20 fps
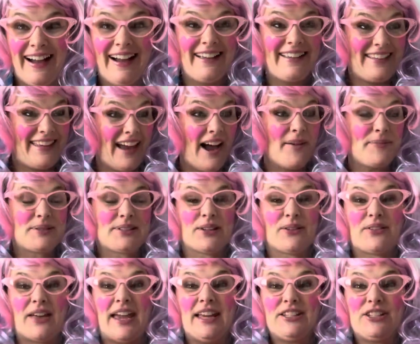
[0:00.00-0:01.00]
Yep,
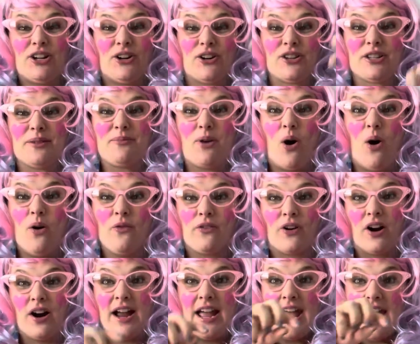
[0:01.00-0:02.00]
so they turn them
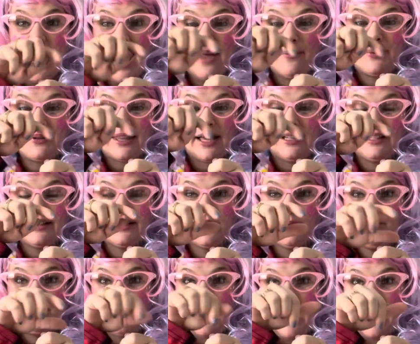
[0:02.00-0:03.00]
over, and with that
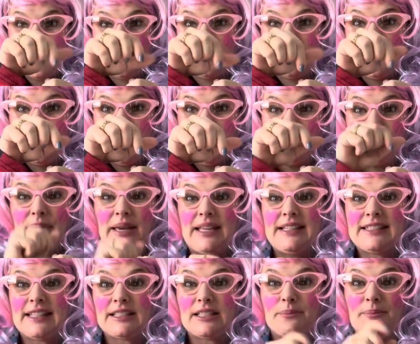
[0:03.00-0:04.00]
little black
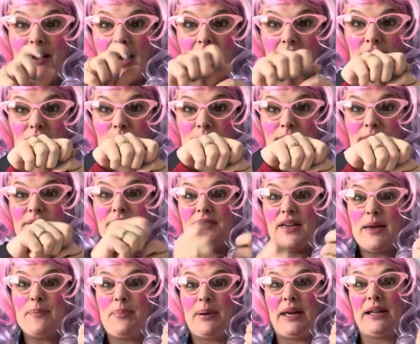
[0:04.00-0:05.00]
piece at the bottom,
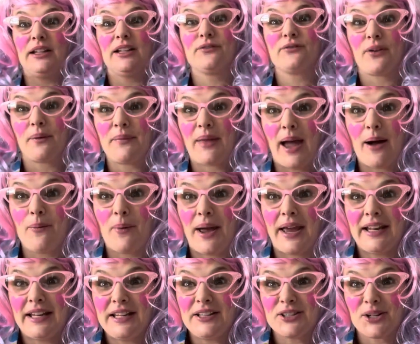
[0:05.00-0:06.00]
they peel it from that way
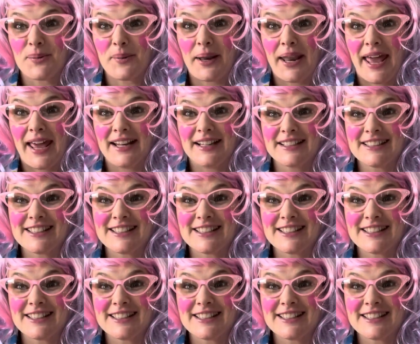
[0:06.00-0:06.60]
and eat their bananas.